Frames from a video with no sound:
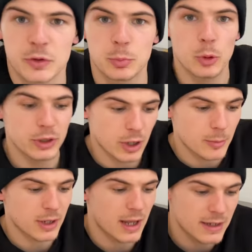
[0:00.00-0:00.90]
this point.
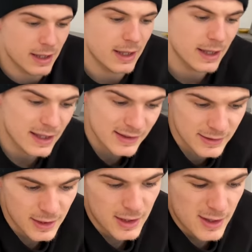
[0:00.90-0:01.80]
I'm gonna end it here.
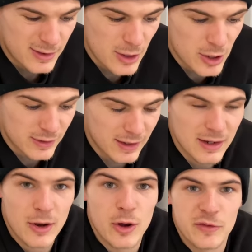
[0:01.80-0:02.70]
It's 13
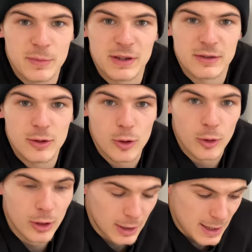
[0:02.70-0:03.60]
and a half minutes
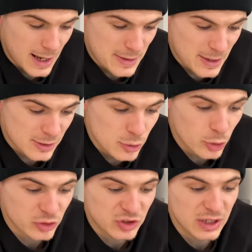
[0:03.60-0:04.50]
long and there's
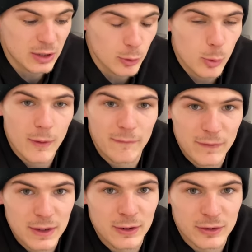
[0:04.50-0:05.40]
not a single
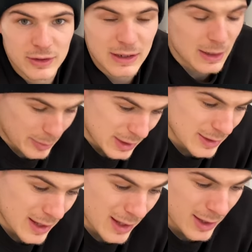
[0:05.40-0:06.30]
fitness clip in
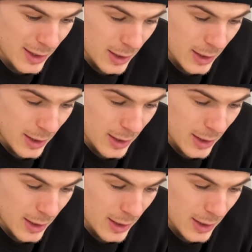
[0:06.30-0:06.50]
there.